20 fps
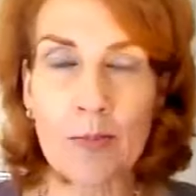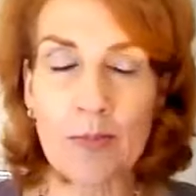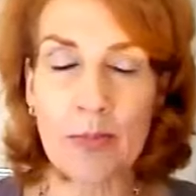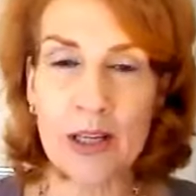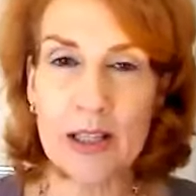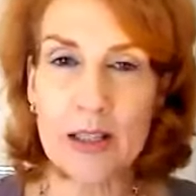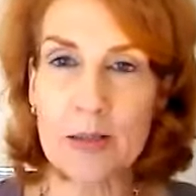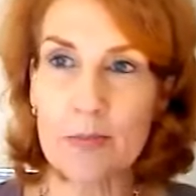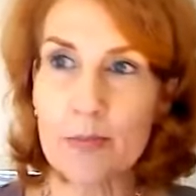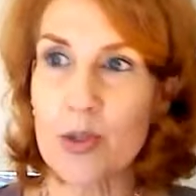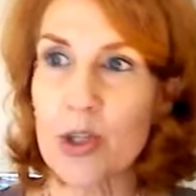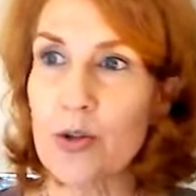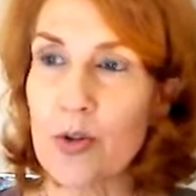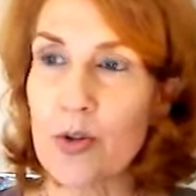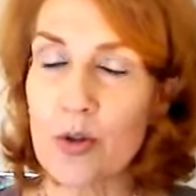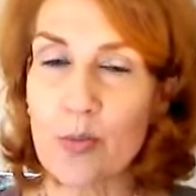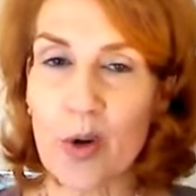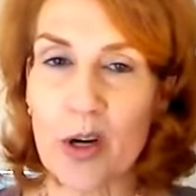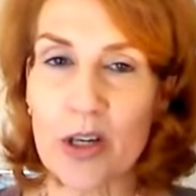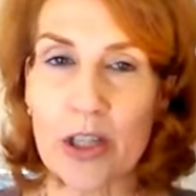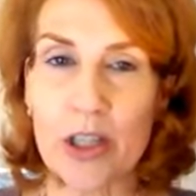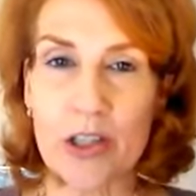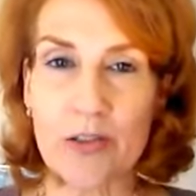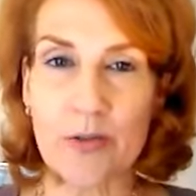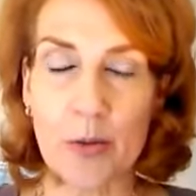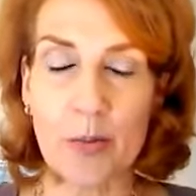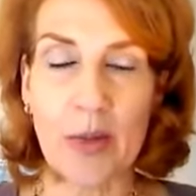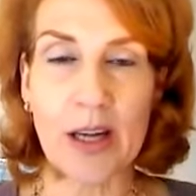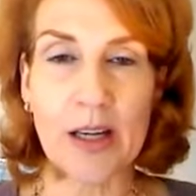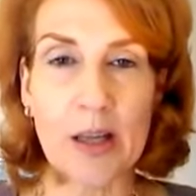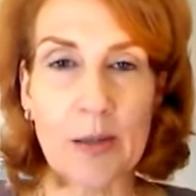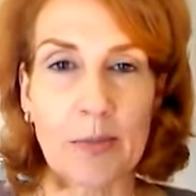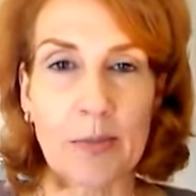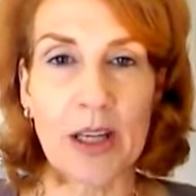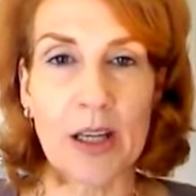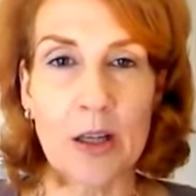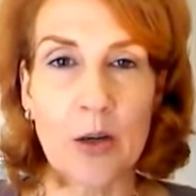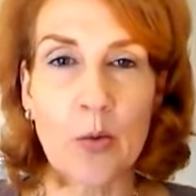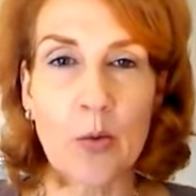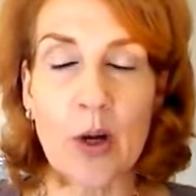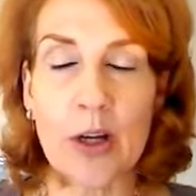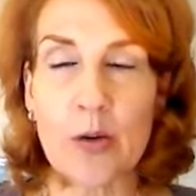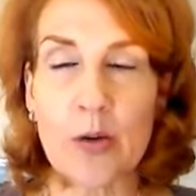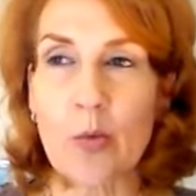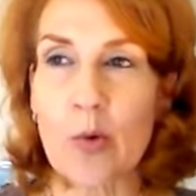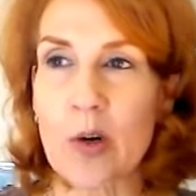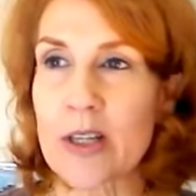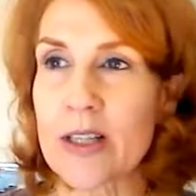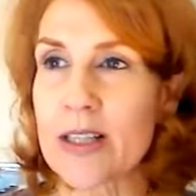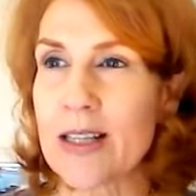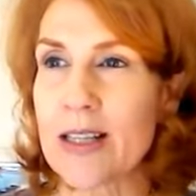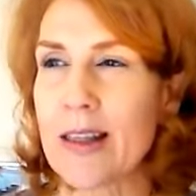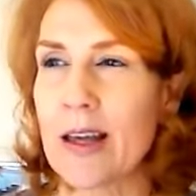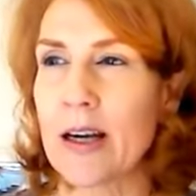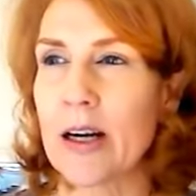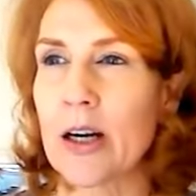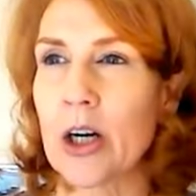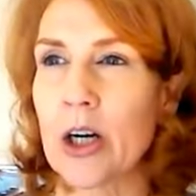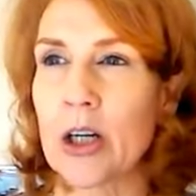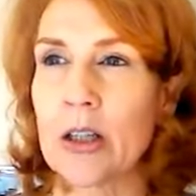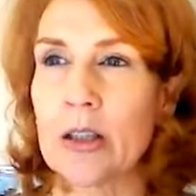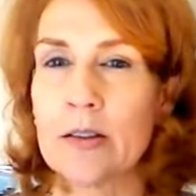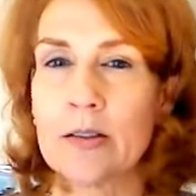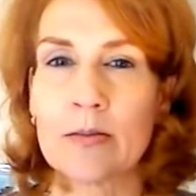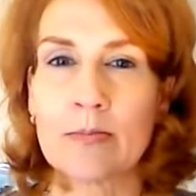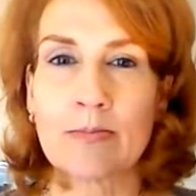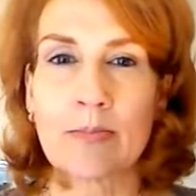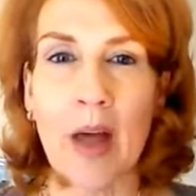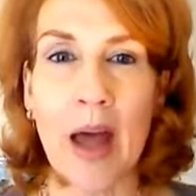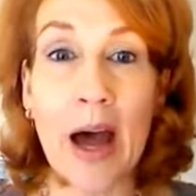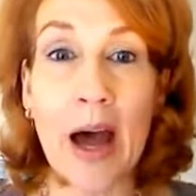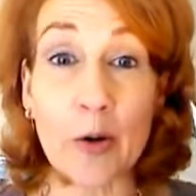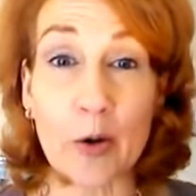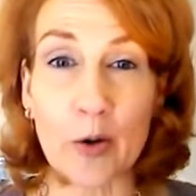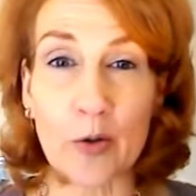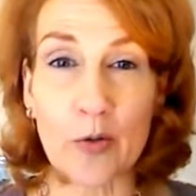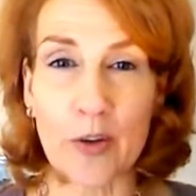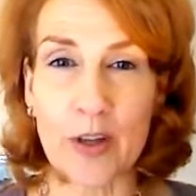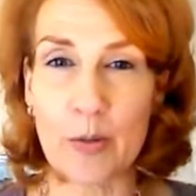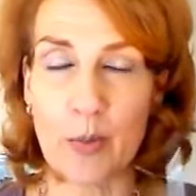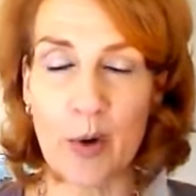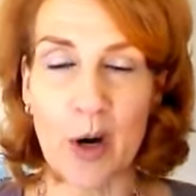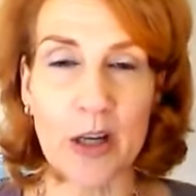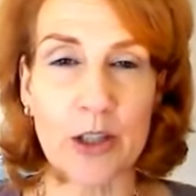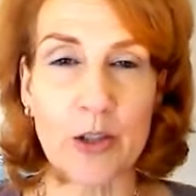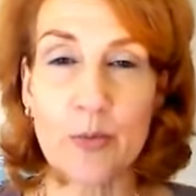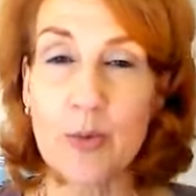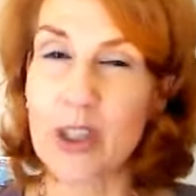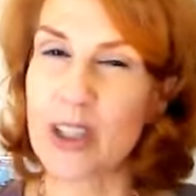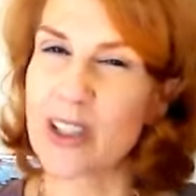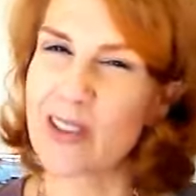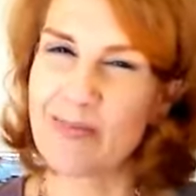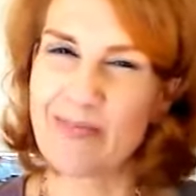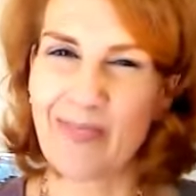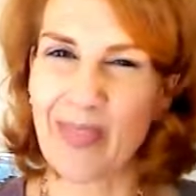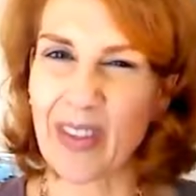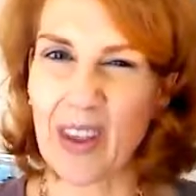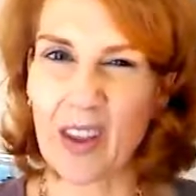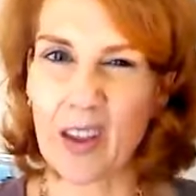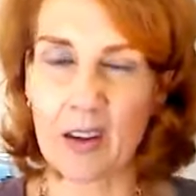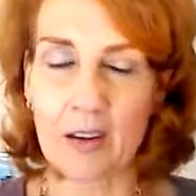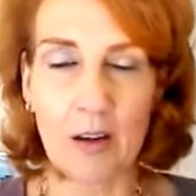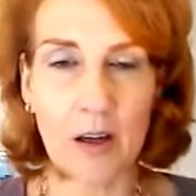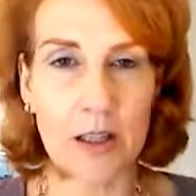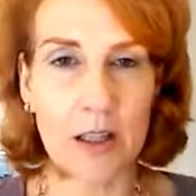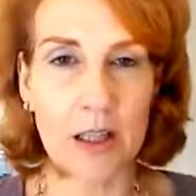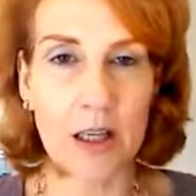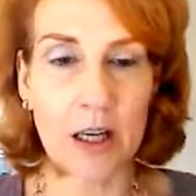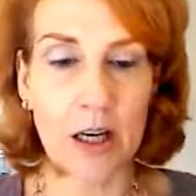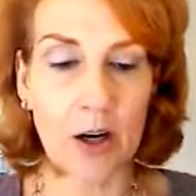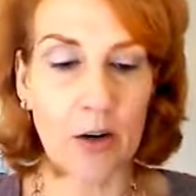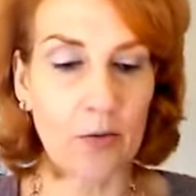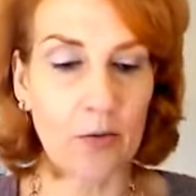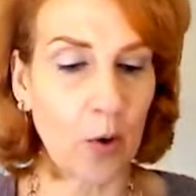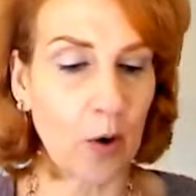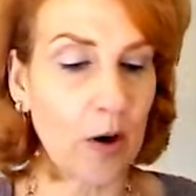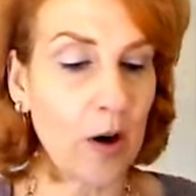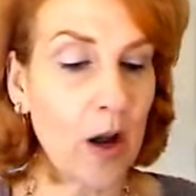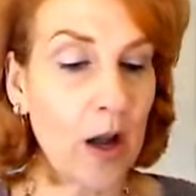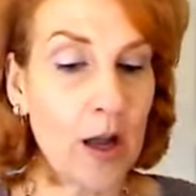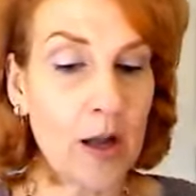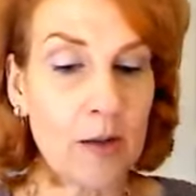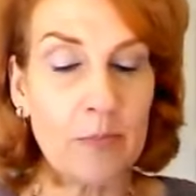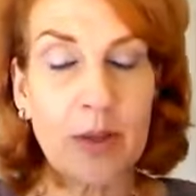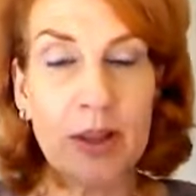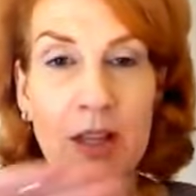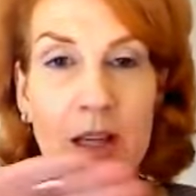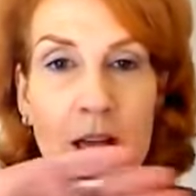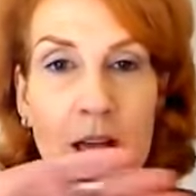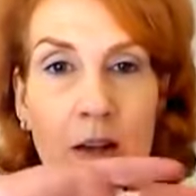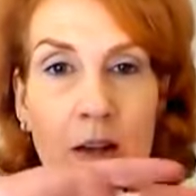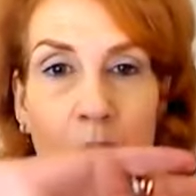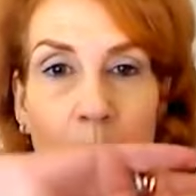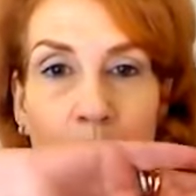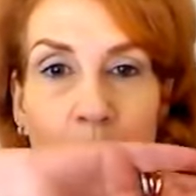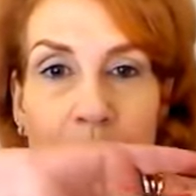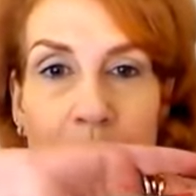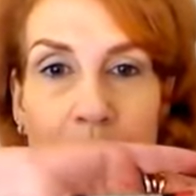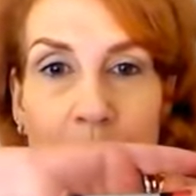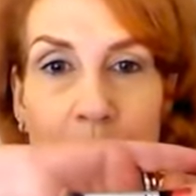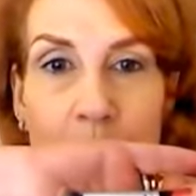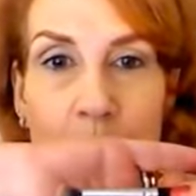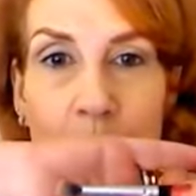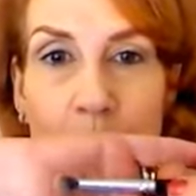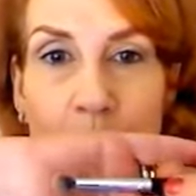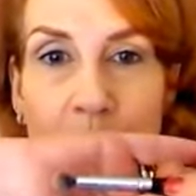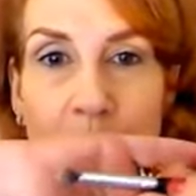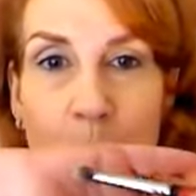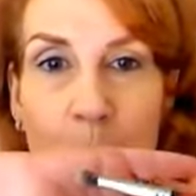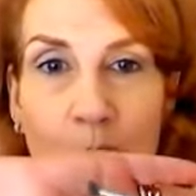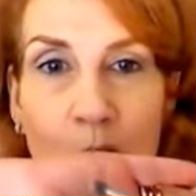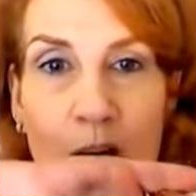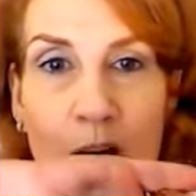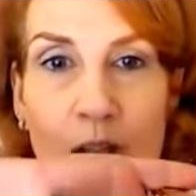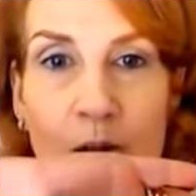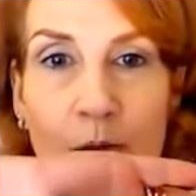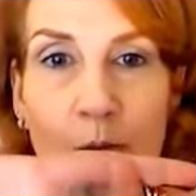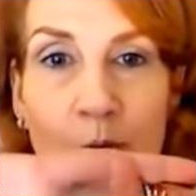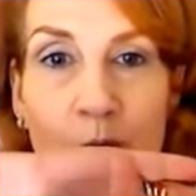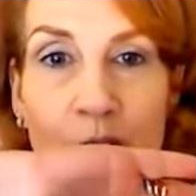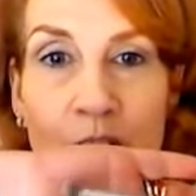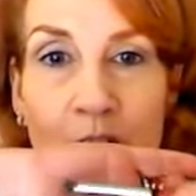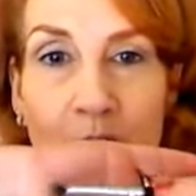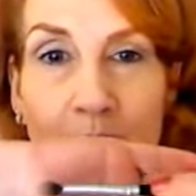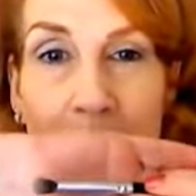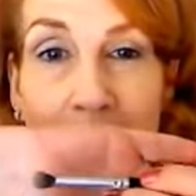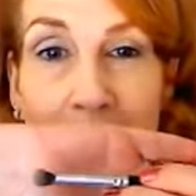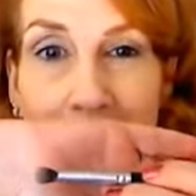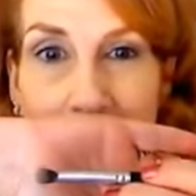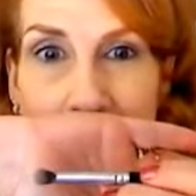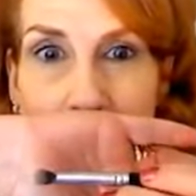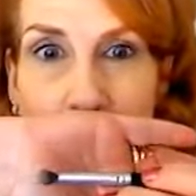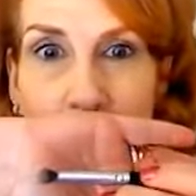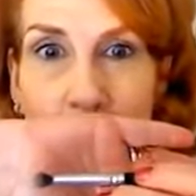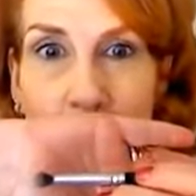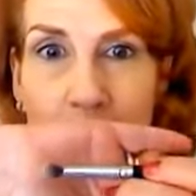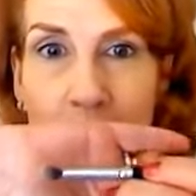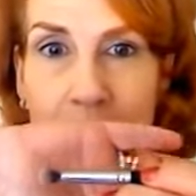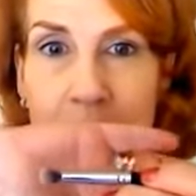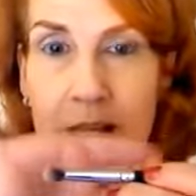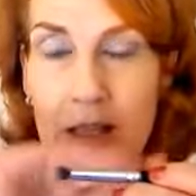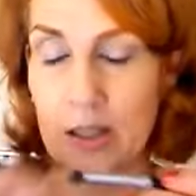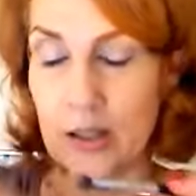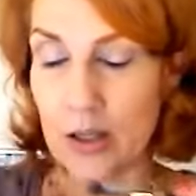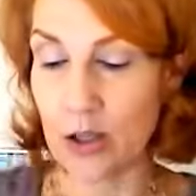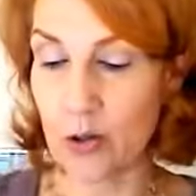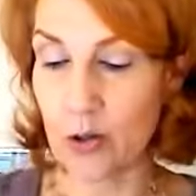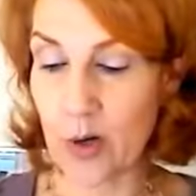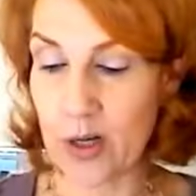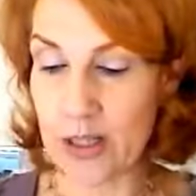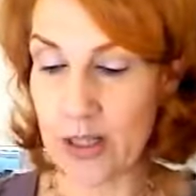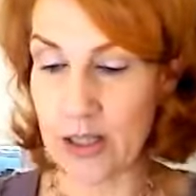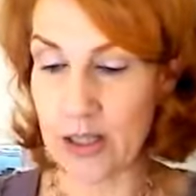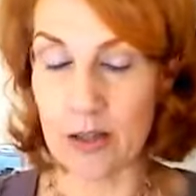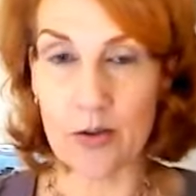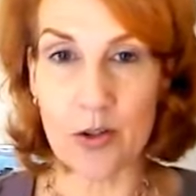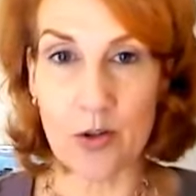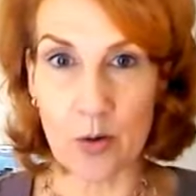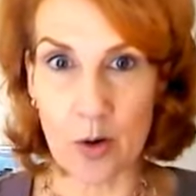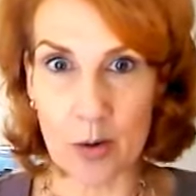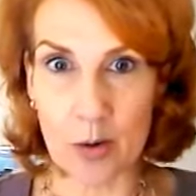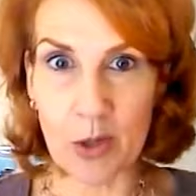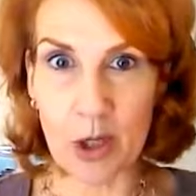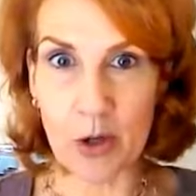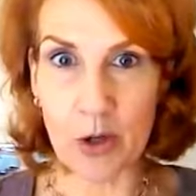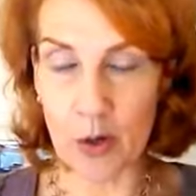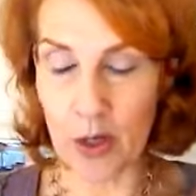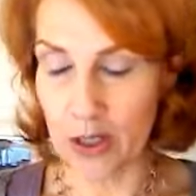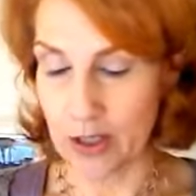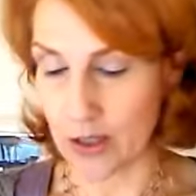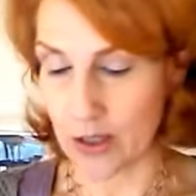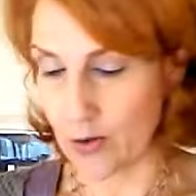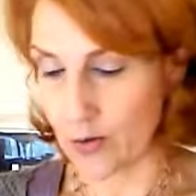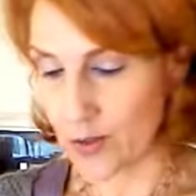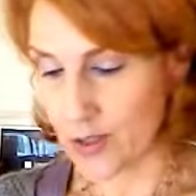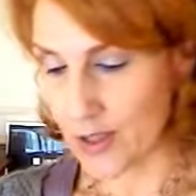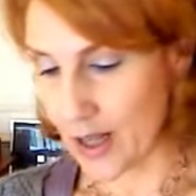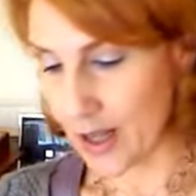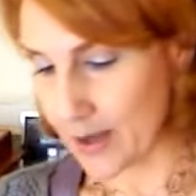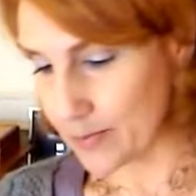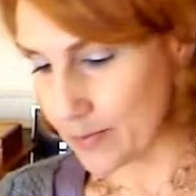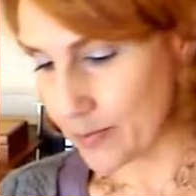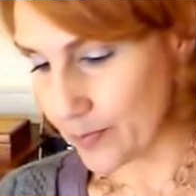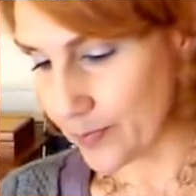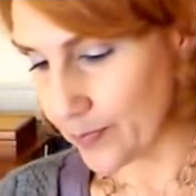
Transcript: I picked up two new brushes from Makeup Geek. One was their Outer V brush, which I didn't care for, but the other was this crease brush, which I am liking a great deal. So I'm going to go ahead and use that.